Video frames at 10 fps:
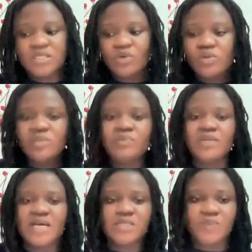The only
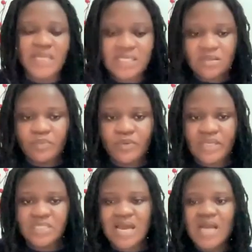people that are speaking to the
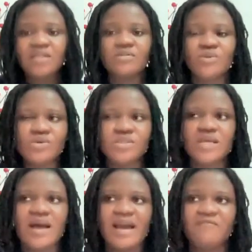press are those
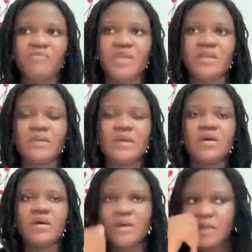that have been
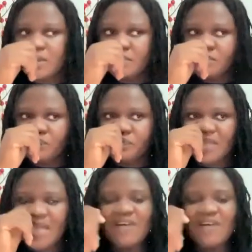given